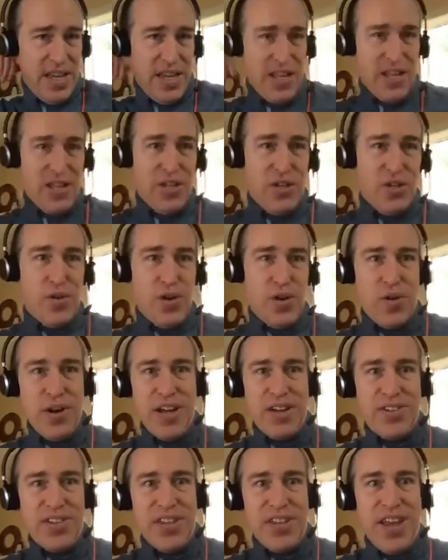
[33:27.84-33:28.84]
you don't
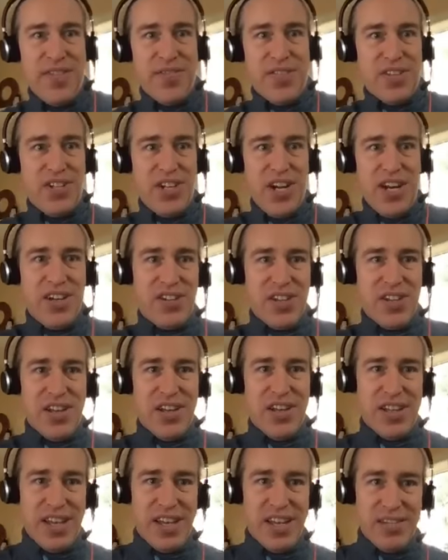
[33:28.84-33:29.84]
actually have the
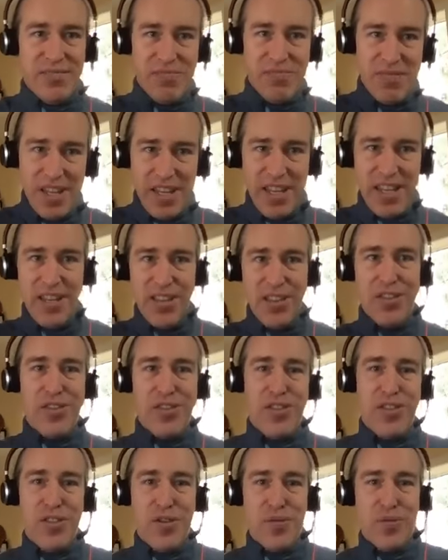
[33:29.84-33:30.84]
changelog
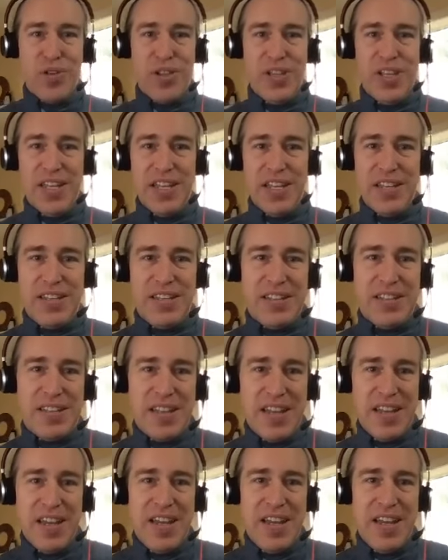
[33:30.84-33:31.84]
in the release.
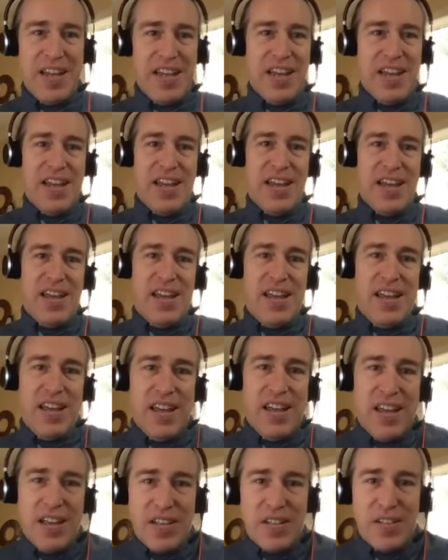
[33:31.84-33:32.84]

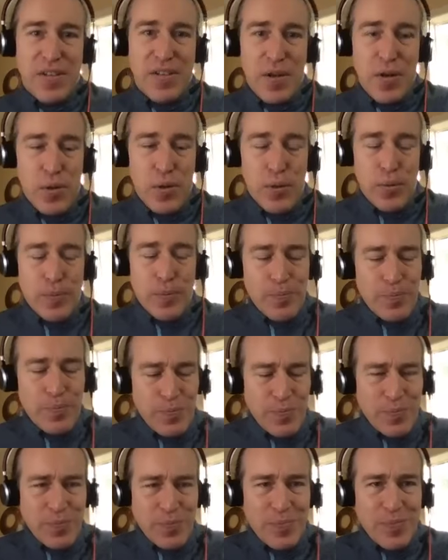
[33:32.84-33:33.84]
So
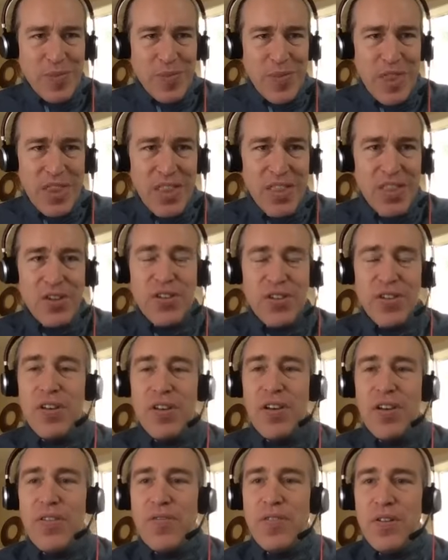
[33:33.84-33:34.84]
there's
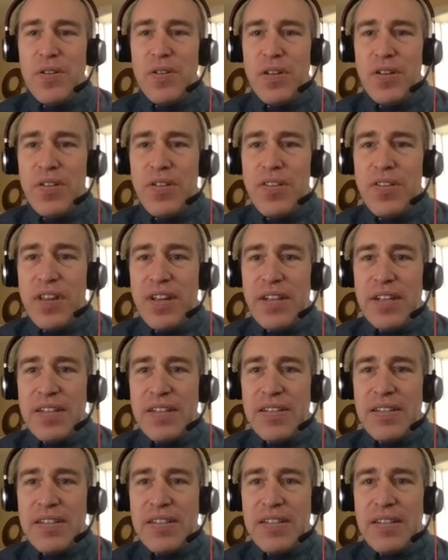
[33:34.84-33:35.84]
a few little
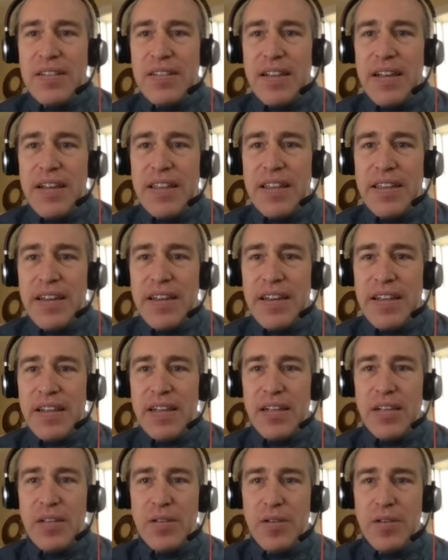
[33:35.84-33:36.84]
things like that. Like
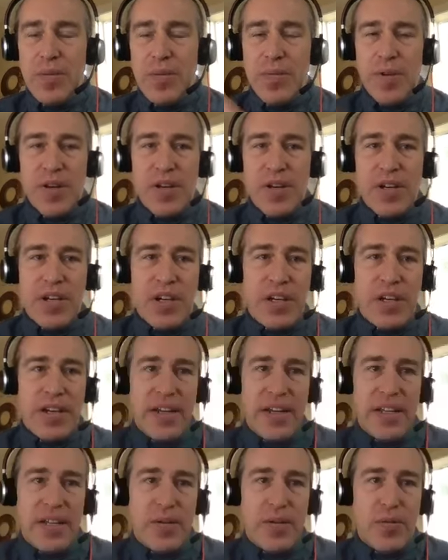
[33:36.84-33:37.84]
Lubomir had called
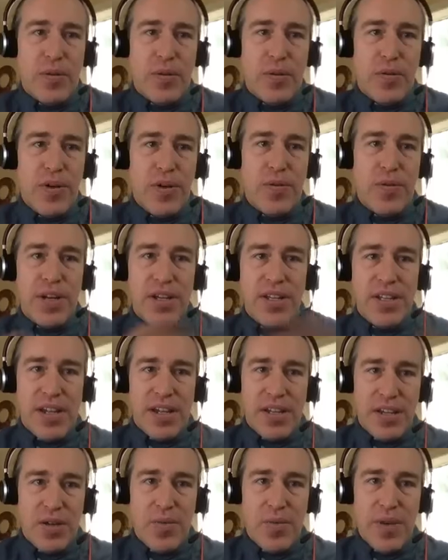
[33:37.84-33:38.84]
out, like, well, we don't want to
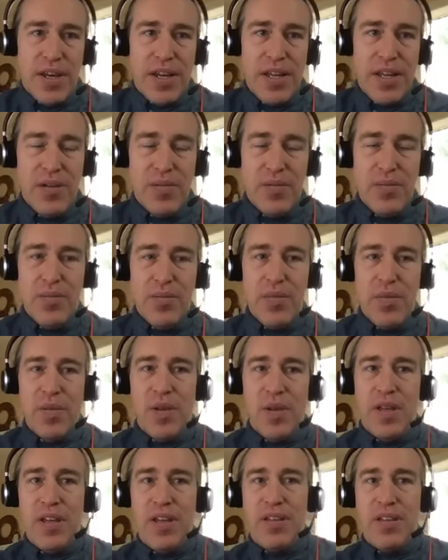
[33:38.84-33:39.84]
tag KubeADM
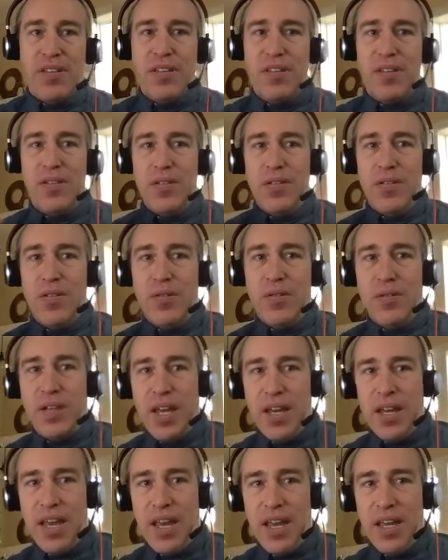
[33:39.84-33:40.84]
until
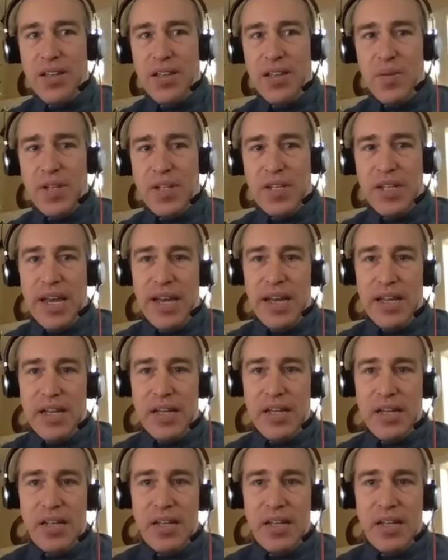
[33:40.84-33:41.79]
KK has been tagged.